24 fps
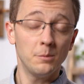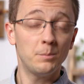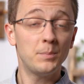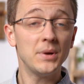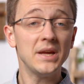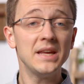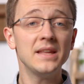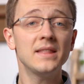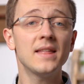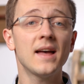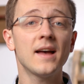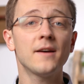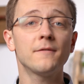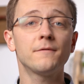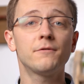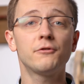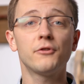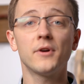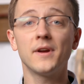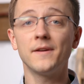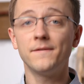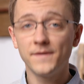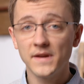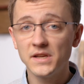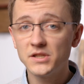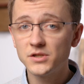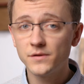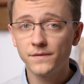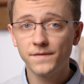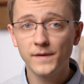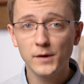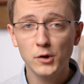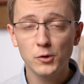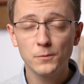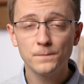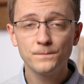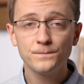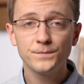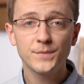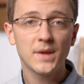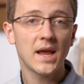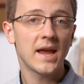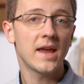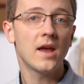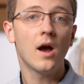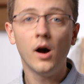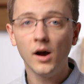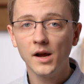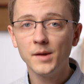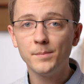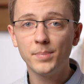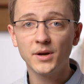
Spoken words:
Be that for a feature film, a high